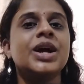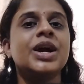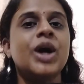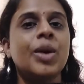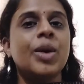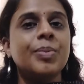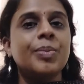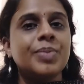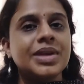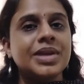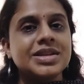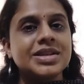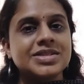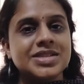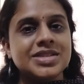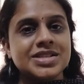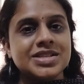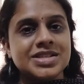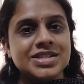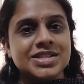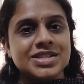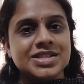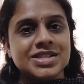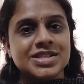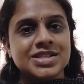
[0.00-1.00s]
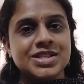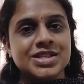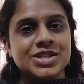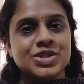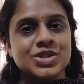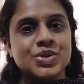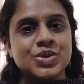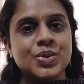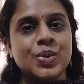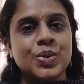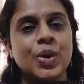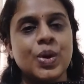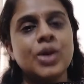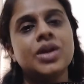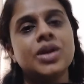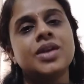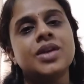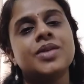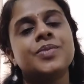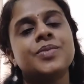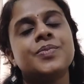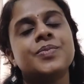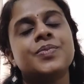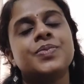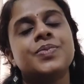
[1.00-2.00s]
complex sentences, and so
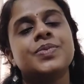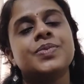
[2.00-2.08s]
on.